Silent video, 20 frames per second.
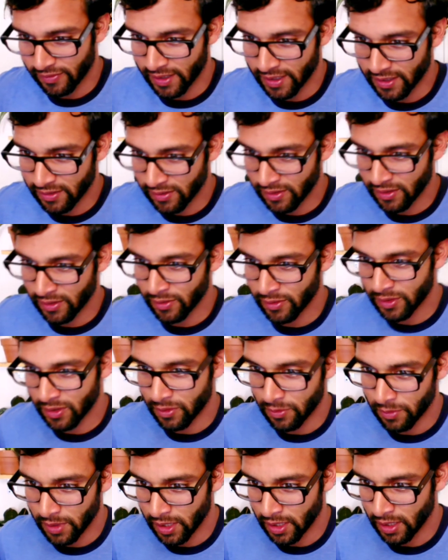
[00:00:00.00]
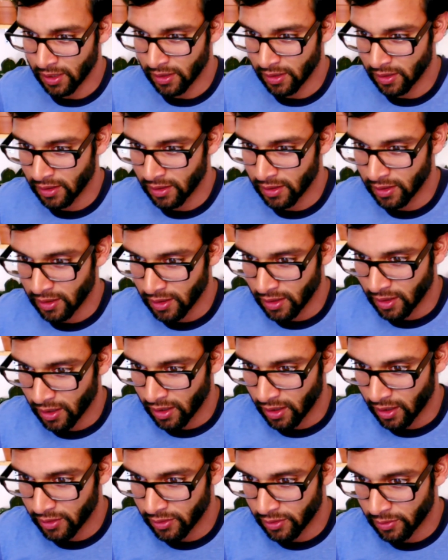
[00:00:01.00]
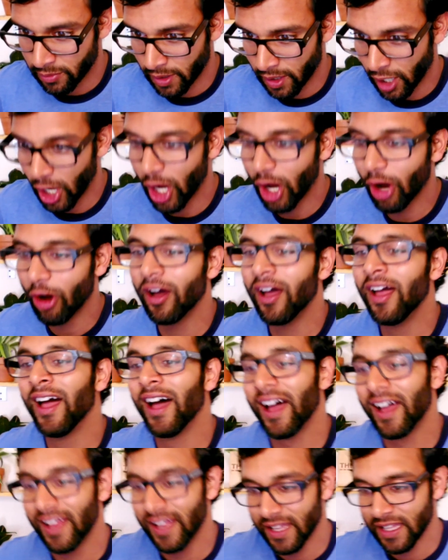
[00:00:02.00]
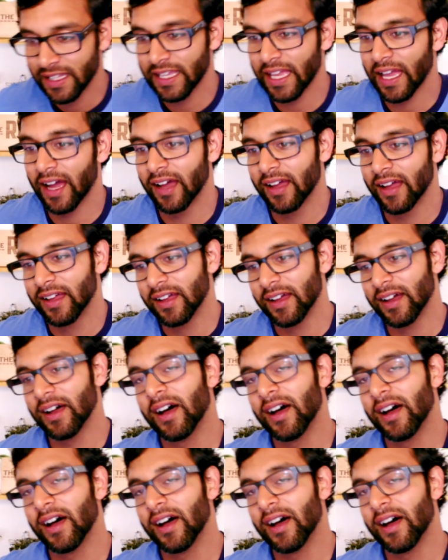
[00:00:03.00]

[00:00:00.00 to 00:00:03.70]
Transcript: I don't know what you mean. 100 miles. Oh, yeah.